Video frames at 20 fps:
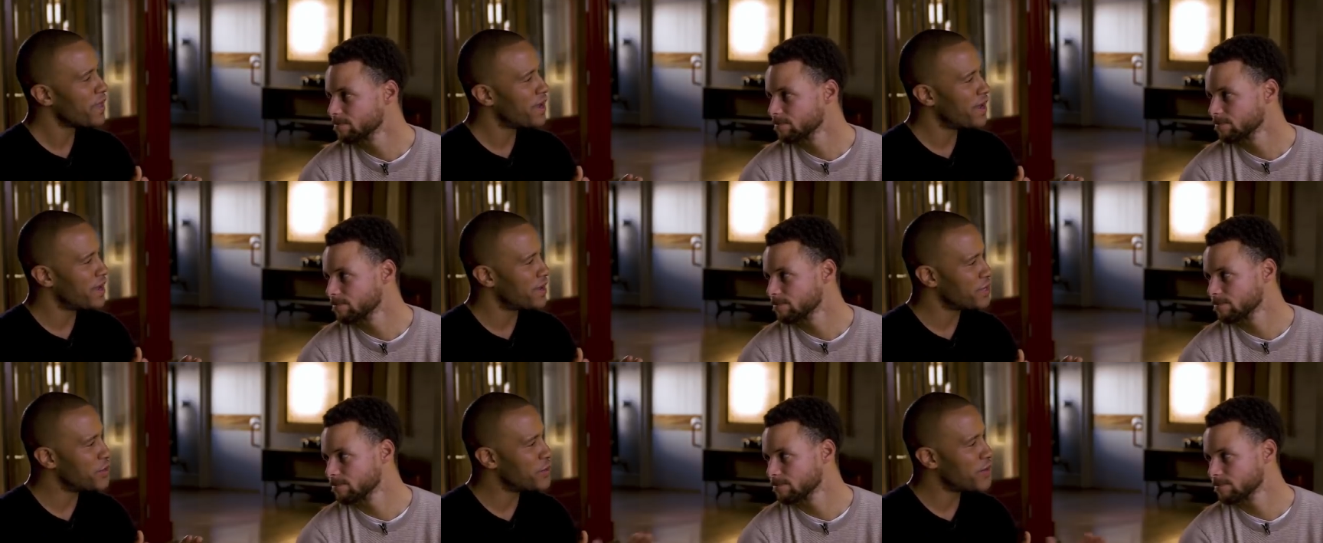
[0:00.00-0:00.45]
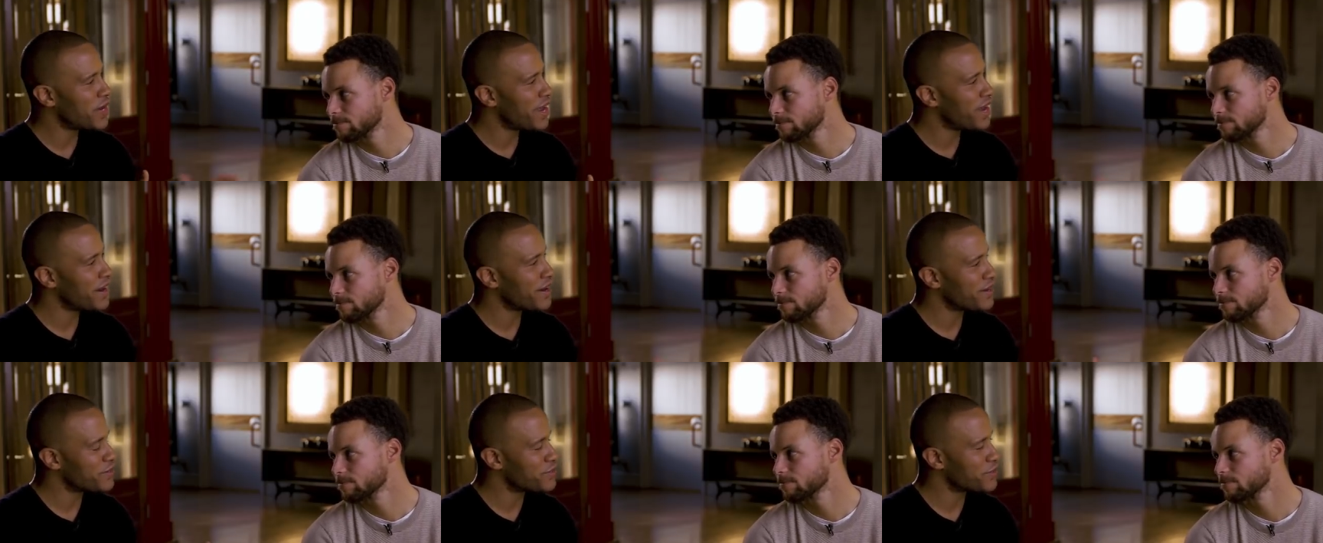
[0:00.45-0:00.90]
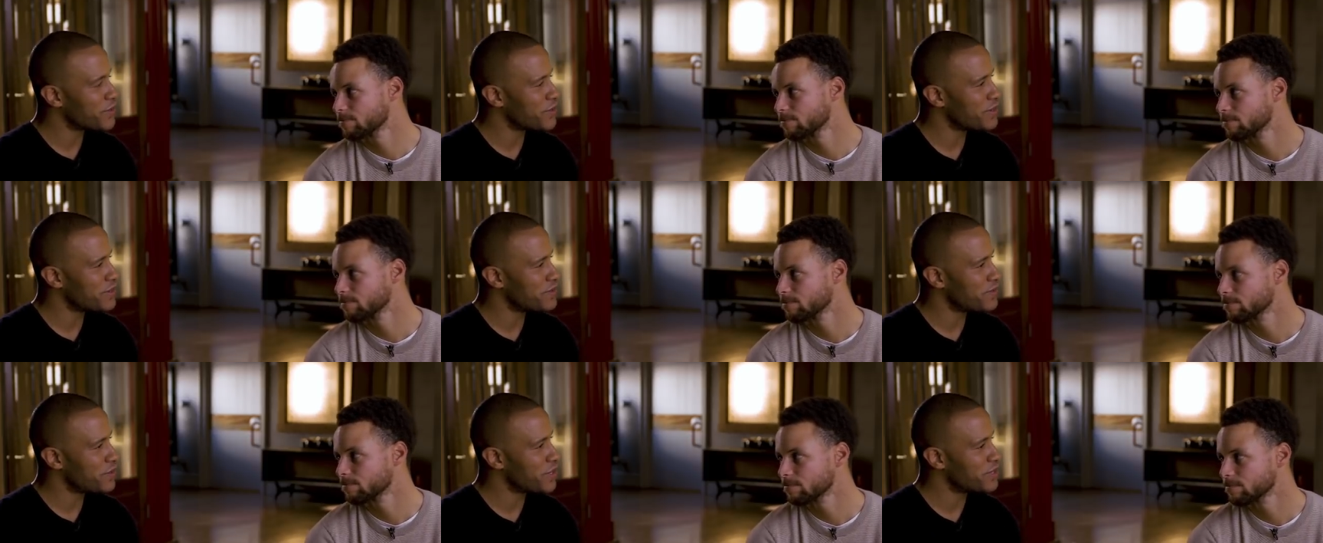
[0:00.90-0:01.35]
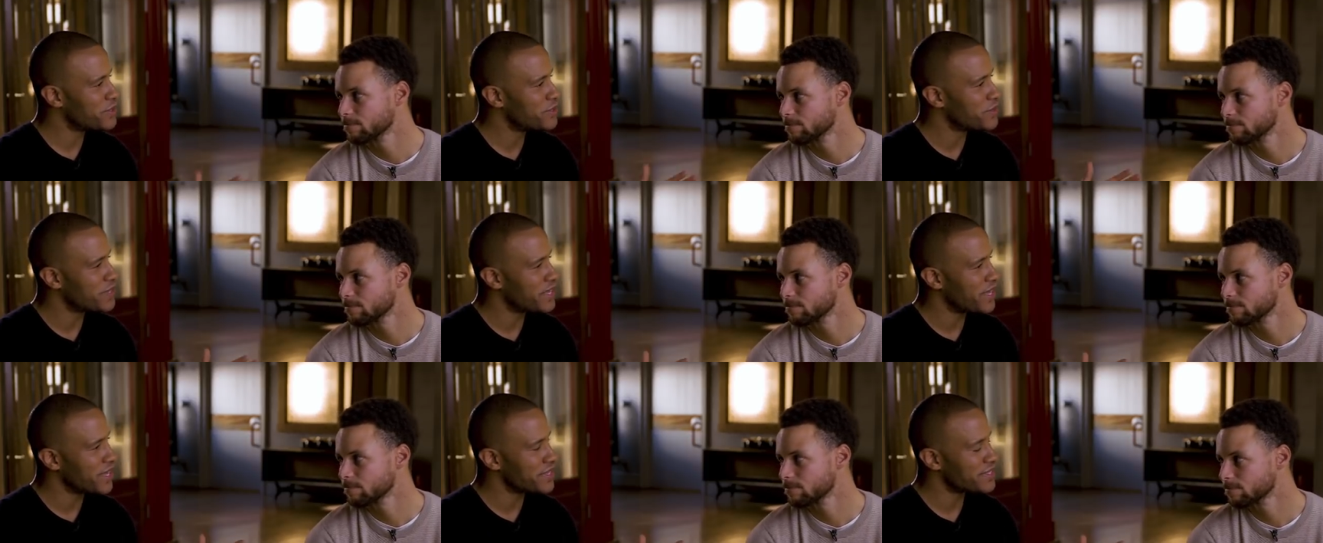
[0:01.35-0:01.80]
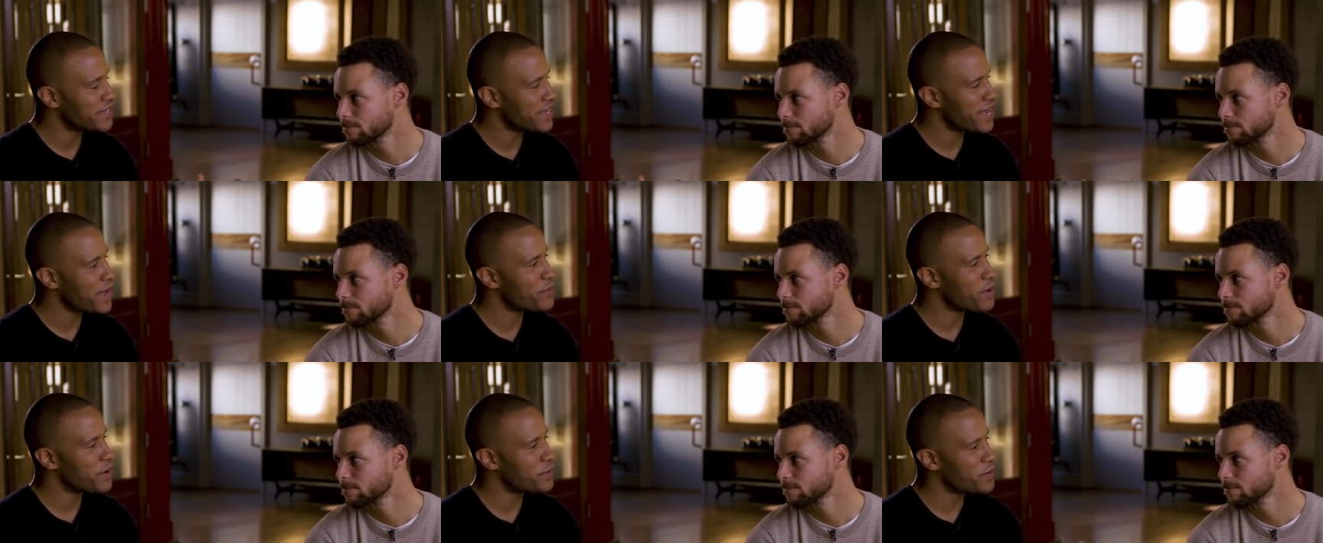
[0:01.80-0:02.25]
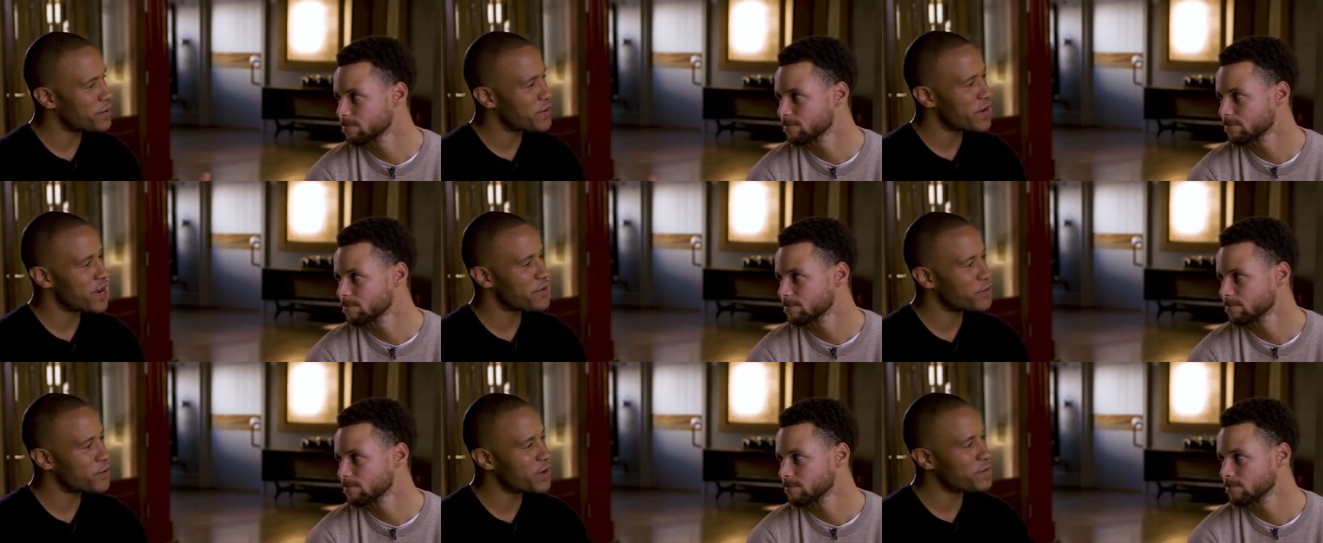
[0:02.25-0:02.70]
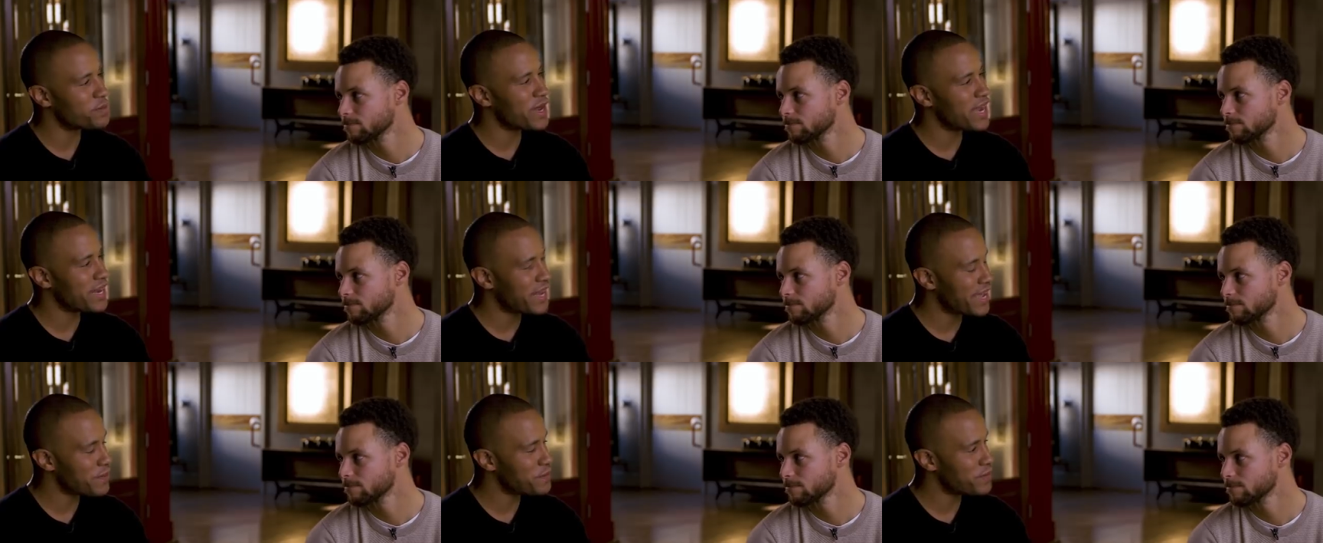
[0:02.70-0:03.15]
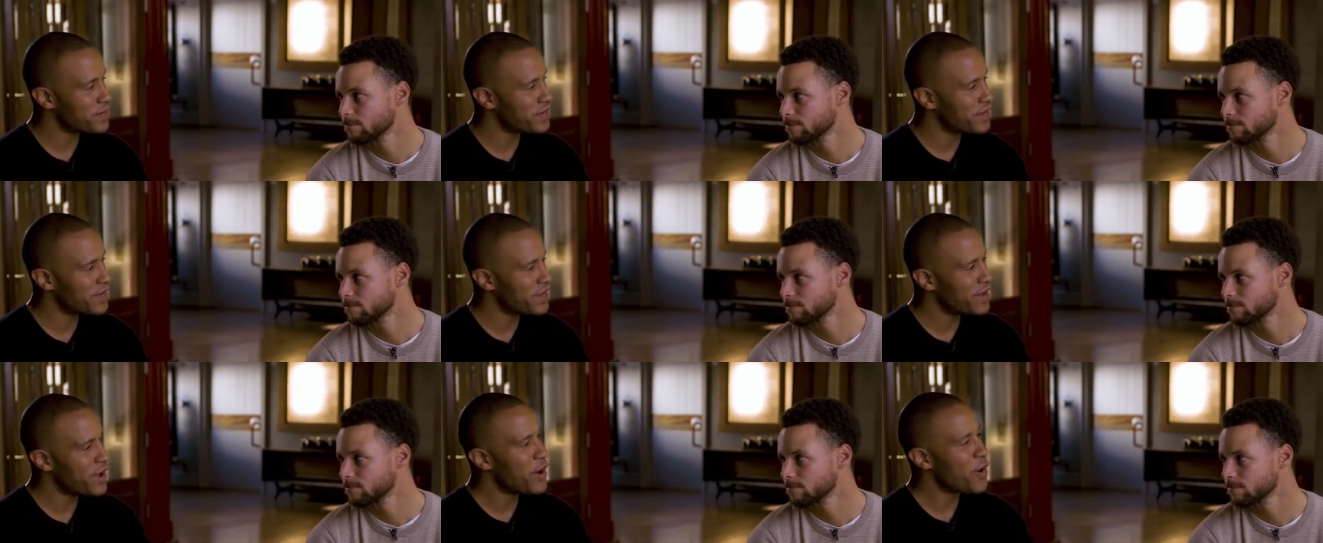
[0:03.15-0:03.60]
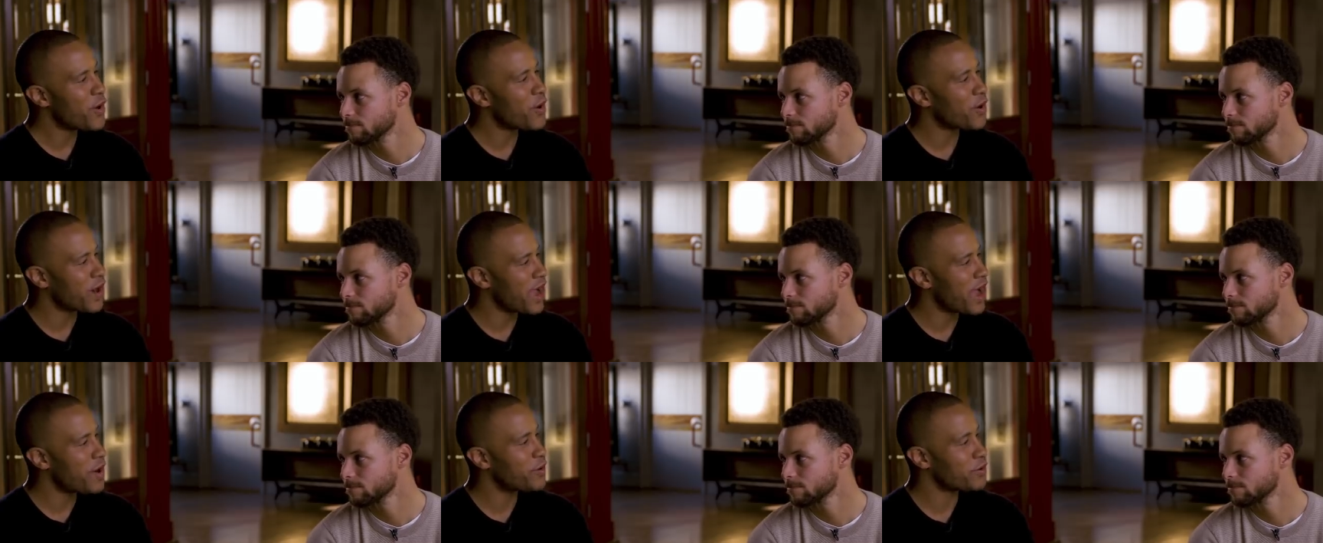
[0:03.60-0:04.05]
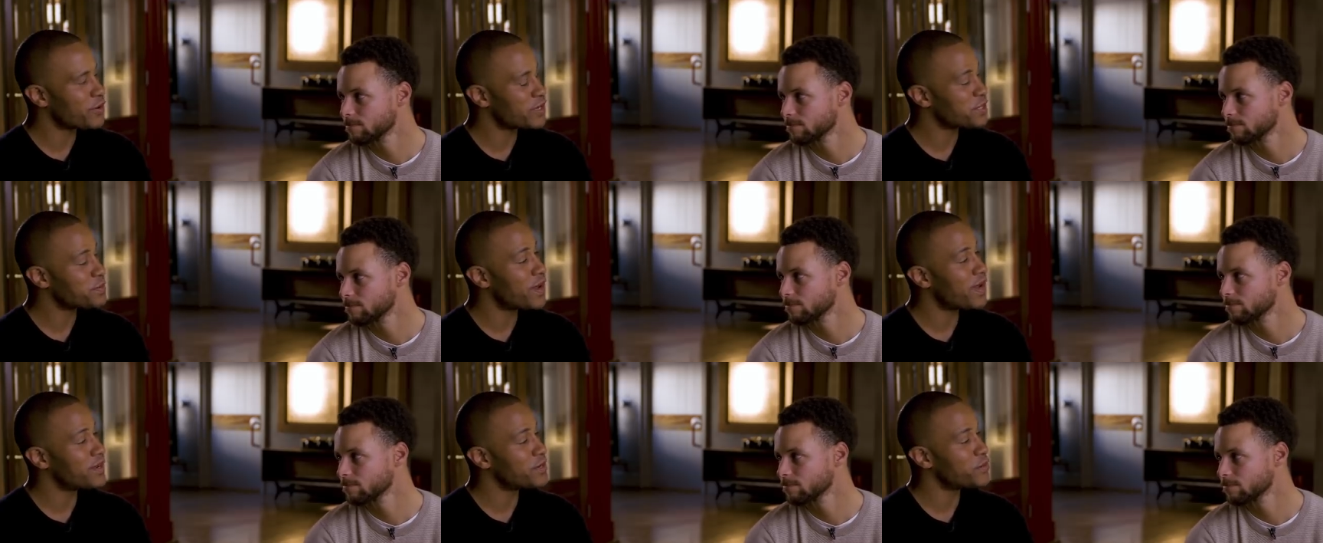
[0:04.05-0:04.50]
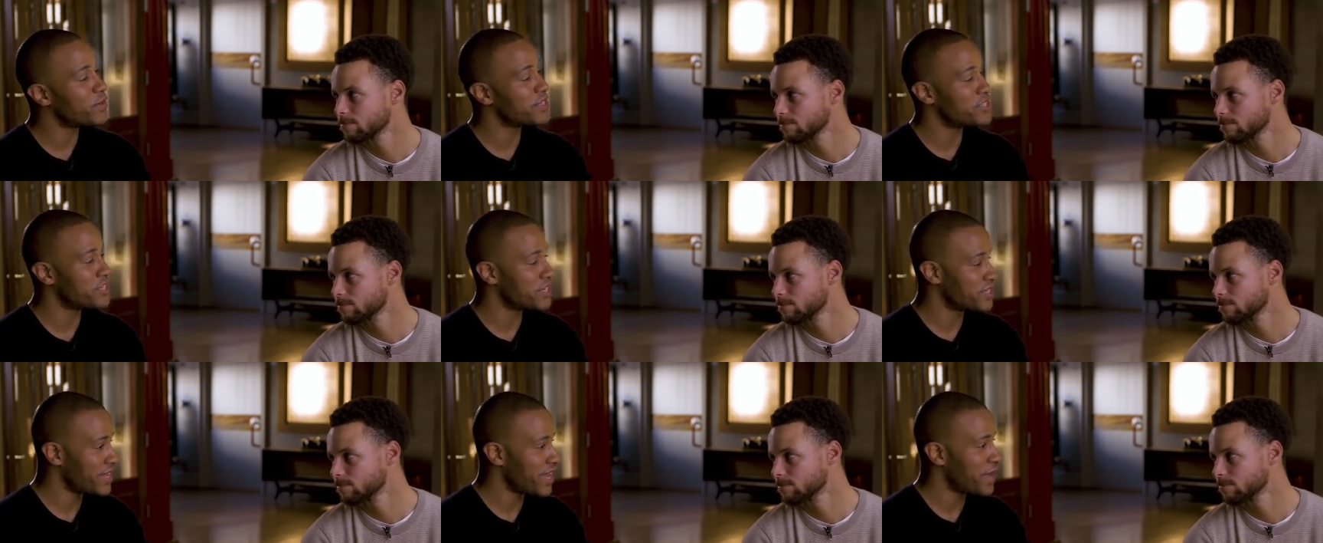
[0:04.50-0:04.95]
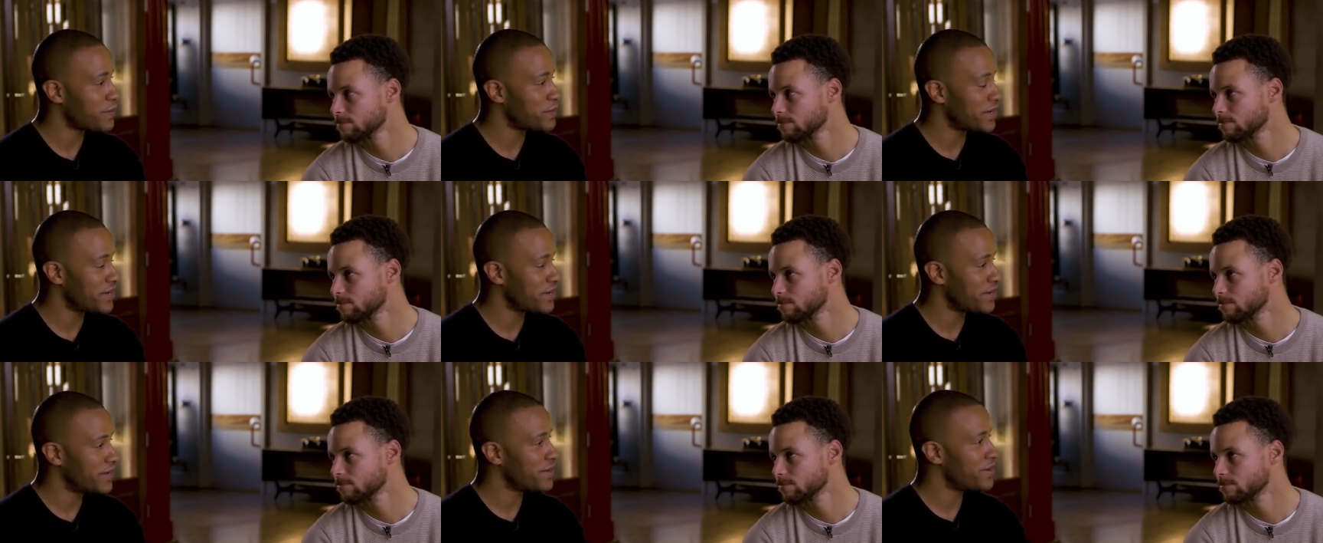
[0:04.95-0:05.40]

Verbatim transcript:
Speaker 1: uh, "You and I are in control of only two things: how we prepare for what might happen, or how we respond to what just happened."